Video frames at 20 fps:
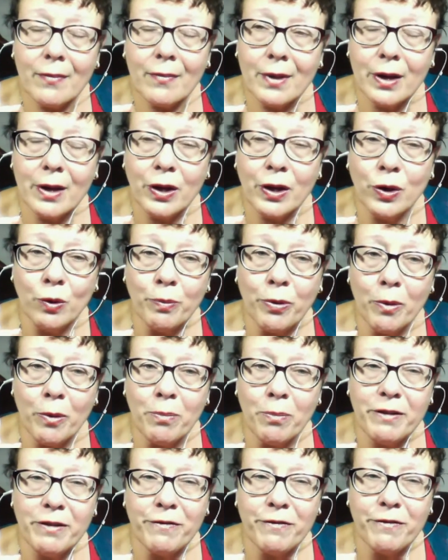you'll
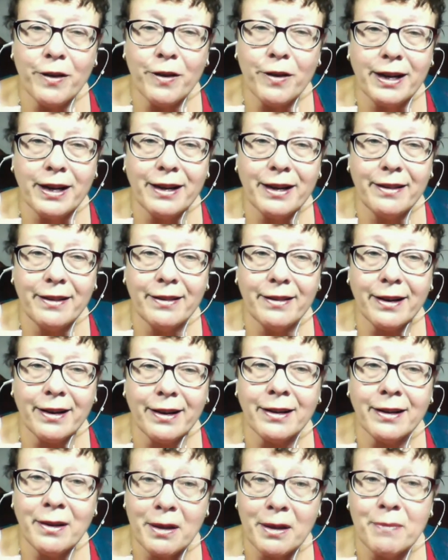probably find that
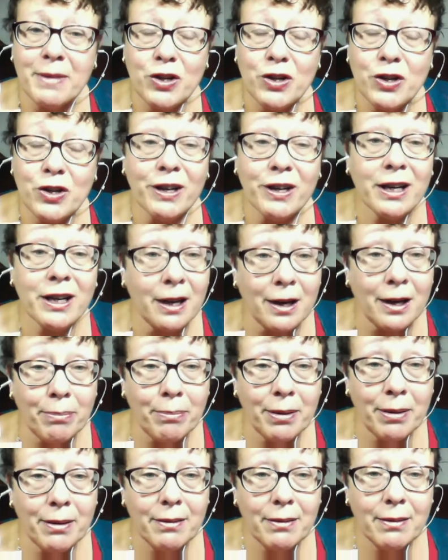an image of a
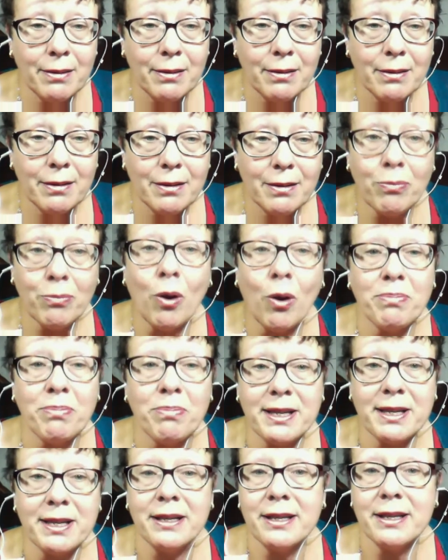cup pops
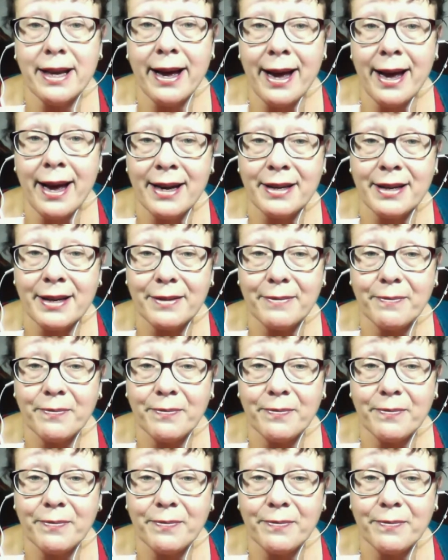into your head.